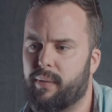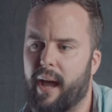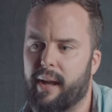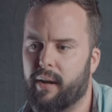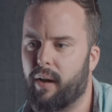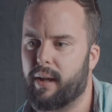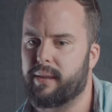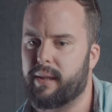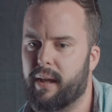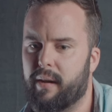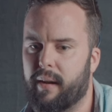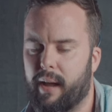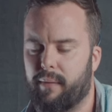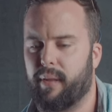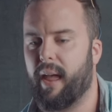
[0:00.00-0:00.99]
If I had an
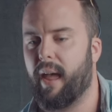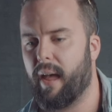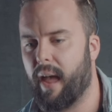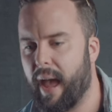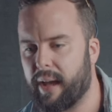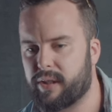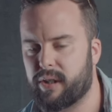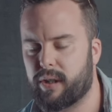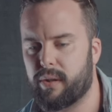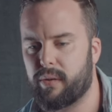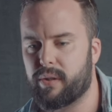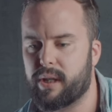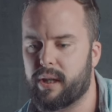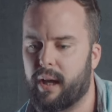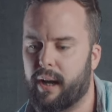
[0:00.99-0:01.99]
idea, I'd have to
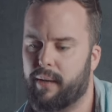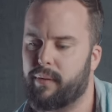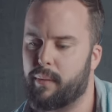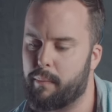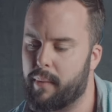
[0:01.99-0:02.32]
execute it, I'd have to